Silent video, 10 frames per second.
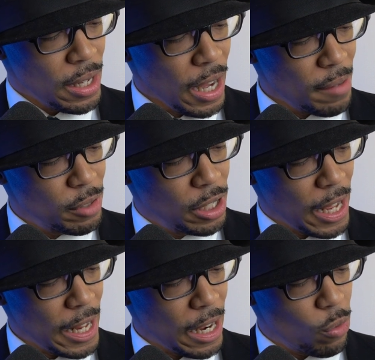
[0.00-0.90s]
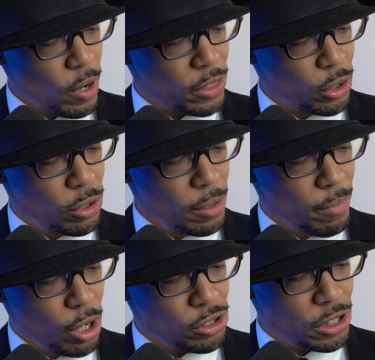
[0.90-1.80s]
I'm glad I went through the
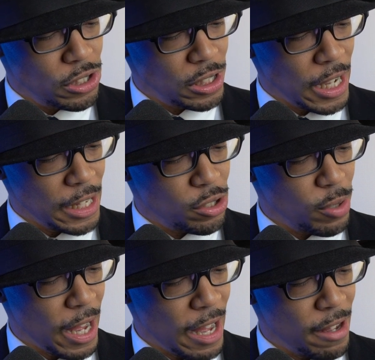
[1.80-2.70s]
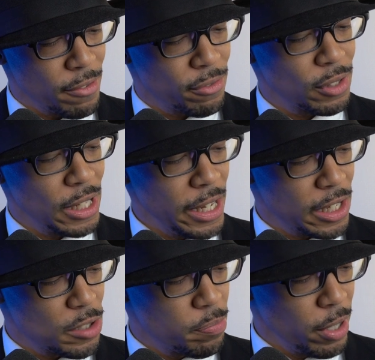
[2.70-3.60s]
motions and got to have the
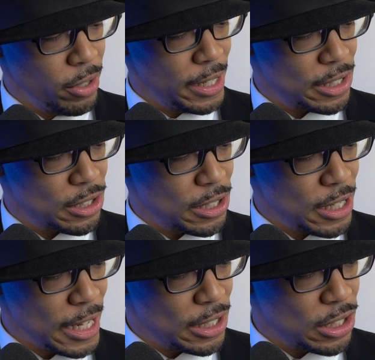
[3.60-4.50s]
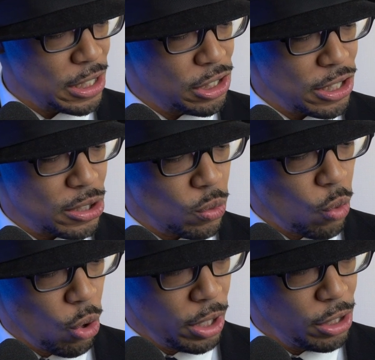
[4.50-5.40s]
experience to taste it just to
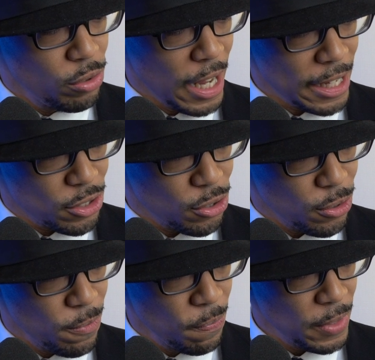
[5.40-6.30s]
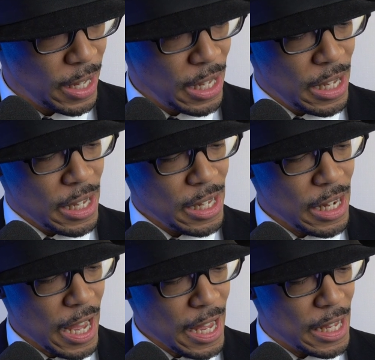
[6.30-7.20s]
warn you not to. And
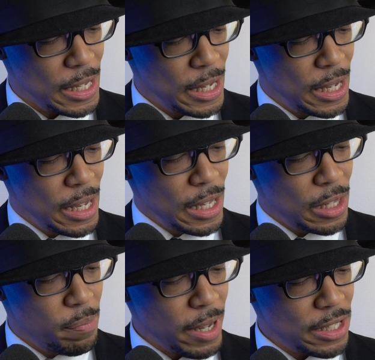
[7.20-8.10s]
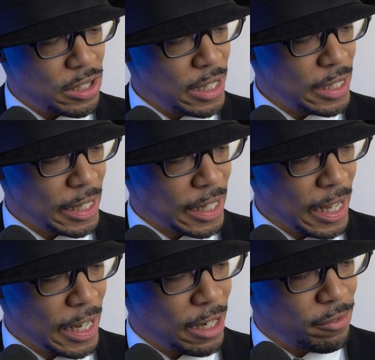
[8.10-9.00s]
hey, the best thing I
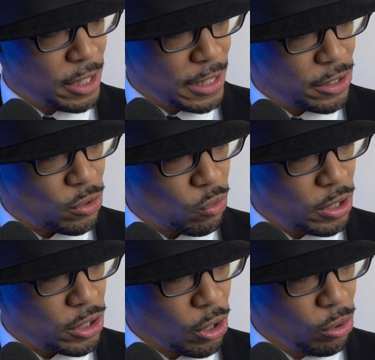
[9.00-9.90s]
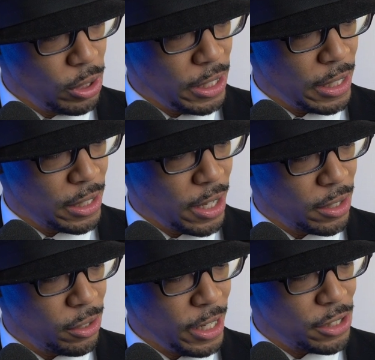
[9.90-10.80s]
got out of this was only
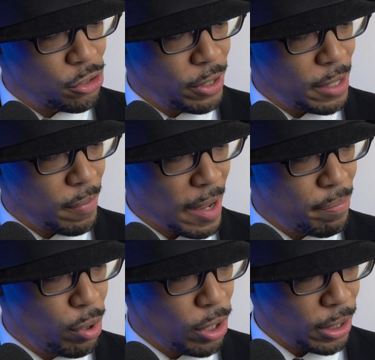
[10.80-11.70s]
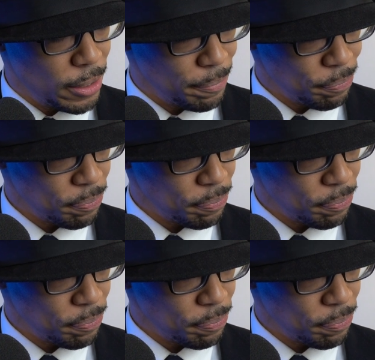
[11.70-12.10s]
another entry in my book.